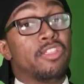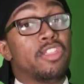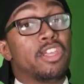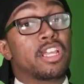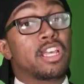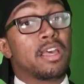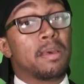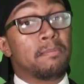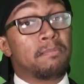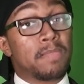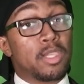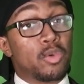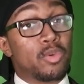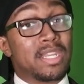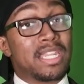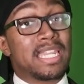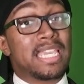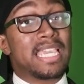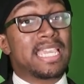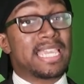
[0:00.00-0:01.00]
the
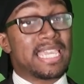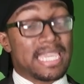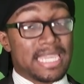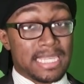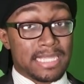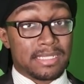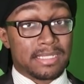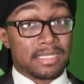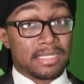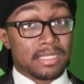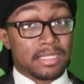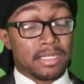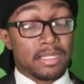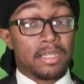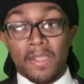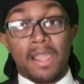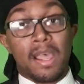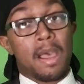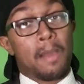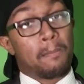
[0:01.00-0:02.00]
community is.
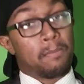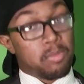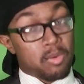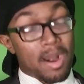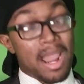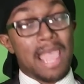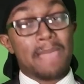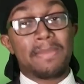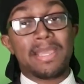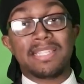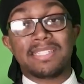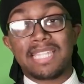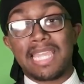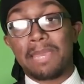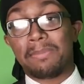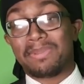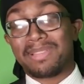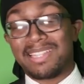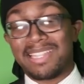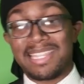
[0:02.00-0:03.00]
A prime
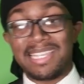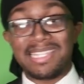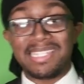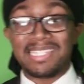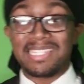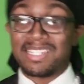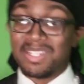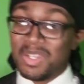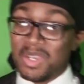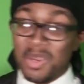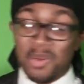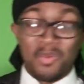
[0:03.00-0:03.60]
example of this,